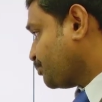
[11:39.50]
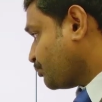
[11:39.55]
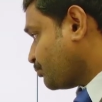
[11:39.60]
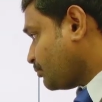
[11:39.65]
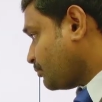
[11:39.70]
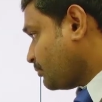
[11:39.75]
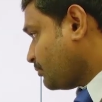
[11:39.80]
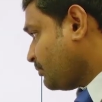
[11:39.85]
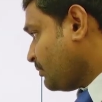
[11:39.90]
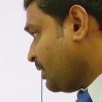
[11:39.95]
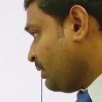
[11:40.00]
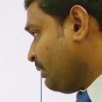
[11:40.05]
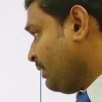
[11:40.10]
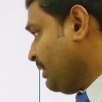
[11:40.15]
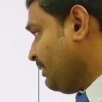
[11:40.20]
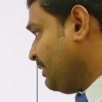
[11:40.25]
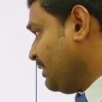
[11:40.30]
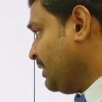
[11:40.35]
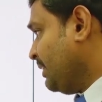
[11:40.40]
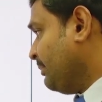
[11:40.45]
whatever the
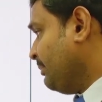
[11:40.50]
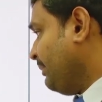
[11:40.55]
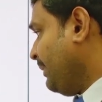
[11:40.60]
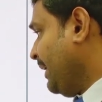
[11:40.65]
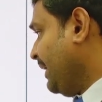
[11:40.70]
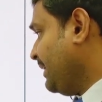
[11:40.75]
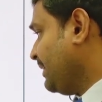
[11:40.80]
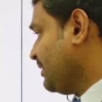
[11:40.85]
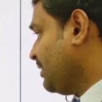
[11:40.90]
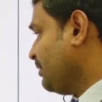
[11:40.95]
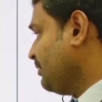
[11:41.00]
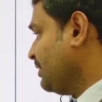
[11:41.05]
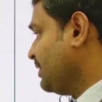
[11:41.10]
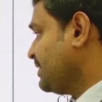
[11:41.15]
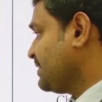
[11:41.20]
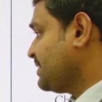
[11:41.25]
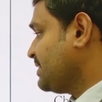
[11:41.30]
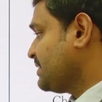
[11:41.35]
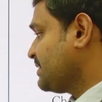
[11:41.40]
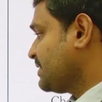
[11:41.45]
mad cow diseases
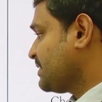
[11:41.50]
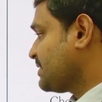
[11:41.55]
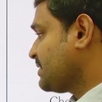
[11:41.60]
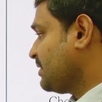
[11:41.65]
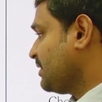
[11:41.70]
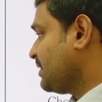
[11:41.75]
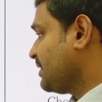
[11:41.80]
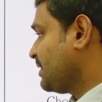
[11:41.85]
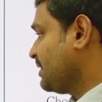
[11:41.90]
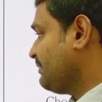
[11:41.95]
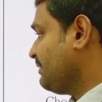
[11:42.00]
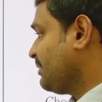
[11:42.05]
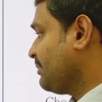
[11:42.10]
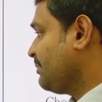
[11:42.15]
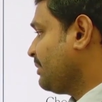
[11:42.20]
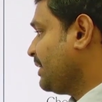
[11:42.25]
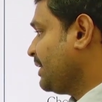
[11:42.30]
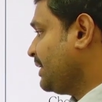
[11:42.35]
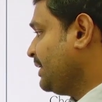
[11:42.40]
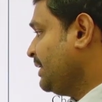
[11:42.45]
are given by,
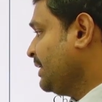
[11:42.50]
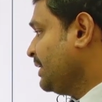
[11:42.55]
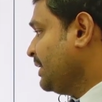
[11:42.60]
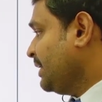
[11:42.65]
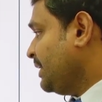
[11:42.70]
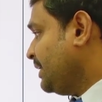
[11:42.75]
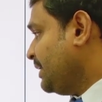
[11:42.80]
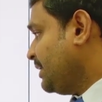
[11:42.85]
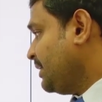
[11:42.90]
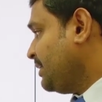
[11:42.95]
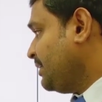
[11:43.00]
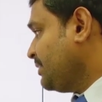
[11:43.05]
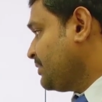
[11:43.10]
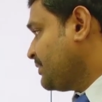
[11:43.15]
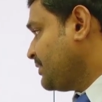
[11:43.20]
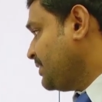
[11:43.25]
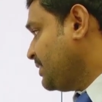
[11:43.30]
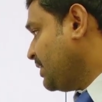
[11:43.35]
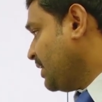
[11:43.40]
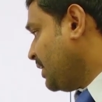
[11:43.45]
here see the
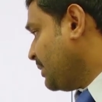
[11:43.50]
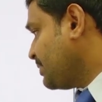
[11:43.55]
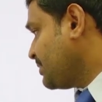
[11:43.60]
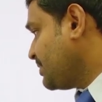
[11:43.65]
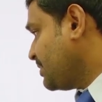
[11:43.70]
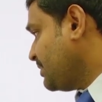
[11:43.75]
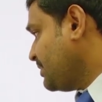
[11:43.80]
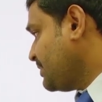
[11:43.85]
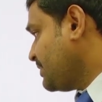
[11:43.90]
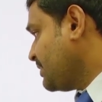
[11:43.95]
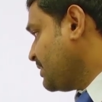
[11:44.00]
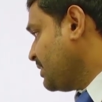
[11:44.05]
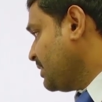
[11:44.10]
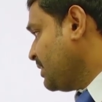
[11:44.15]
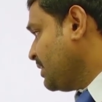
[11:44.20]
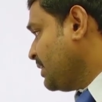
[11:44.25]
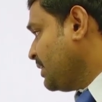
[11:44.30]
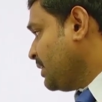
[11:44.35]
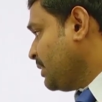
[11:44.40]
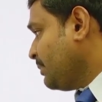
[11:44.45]
options:
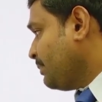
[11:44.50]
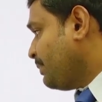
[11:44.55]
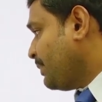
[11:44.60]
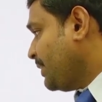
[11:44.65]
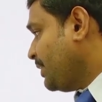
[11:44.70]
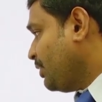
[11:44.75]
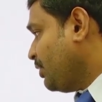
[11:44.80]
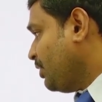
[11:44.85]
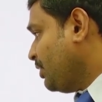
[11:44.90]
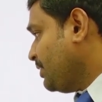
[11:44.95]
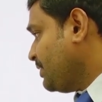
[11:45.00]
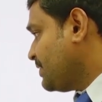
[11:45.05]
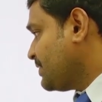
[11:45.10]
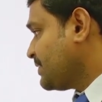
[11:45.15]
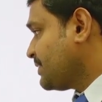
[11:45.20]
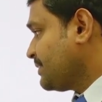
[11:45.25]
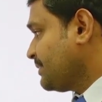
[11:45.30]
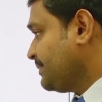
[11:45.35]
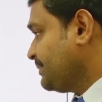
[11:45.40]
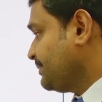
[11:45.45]
prions,
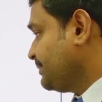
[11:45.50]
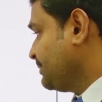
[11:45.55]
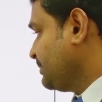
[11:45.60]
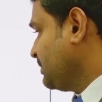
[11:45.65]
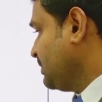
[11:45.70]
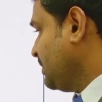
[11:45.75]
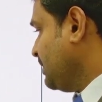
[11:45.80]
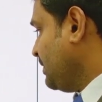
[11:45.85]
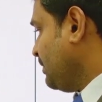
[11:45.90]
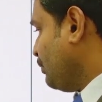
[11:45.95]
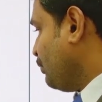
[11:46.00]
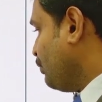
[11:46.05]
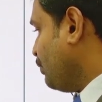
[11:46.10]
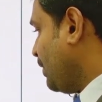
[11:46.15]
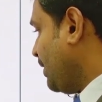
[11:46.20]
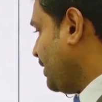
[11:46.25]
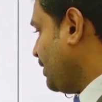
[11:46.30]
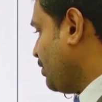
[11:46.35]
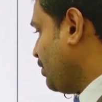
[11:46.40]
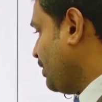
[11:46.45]

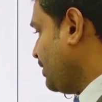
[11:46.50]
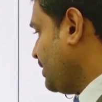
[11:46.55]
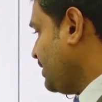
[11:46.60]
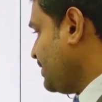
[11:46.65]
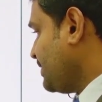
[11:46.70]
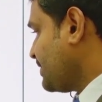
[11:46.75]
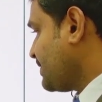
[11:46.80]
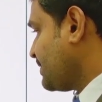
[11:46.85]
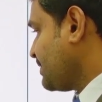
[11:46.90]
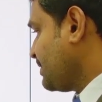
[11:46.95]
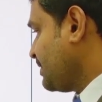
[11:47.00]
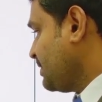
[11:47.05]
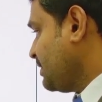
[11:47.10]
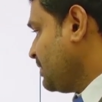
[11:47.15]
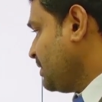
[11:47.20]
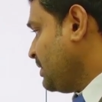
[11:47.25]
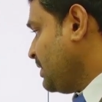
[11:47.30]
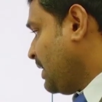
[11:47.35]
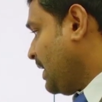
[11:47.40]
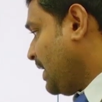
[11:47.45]
viroids,
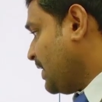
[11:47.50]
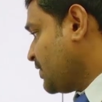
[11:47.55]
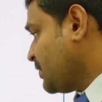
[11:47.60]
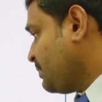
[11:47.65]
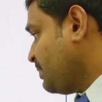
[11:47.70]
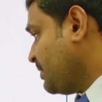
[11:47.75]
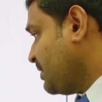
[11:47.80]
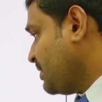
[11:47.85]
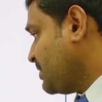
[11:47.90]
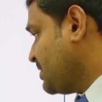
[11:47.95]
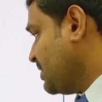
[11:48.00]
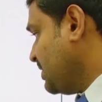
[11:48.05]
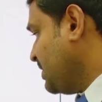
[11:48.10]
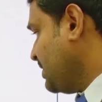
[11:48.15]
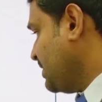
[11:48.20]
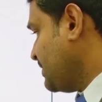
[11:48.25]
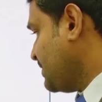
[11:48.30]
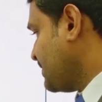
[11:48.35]
aspergillus